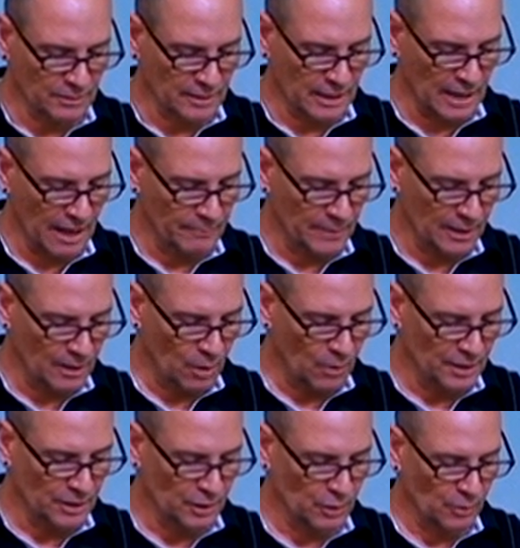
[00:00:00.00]
and I've been going
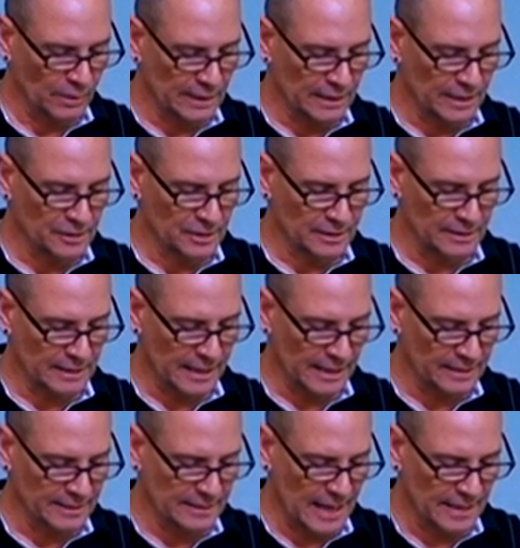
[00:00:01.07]
to you religiously in
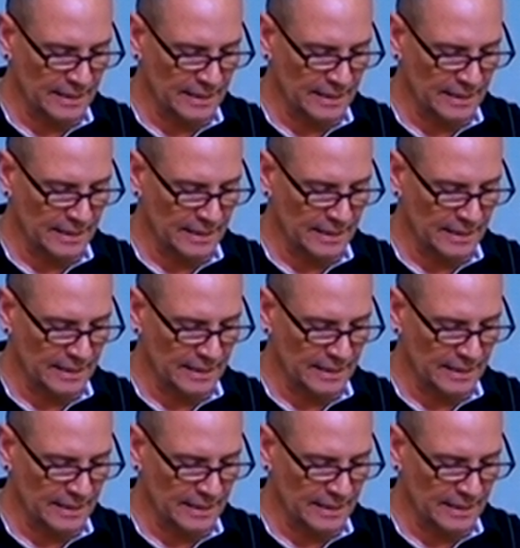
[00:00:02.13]
San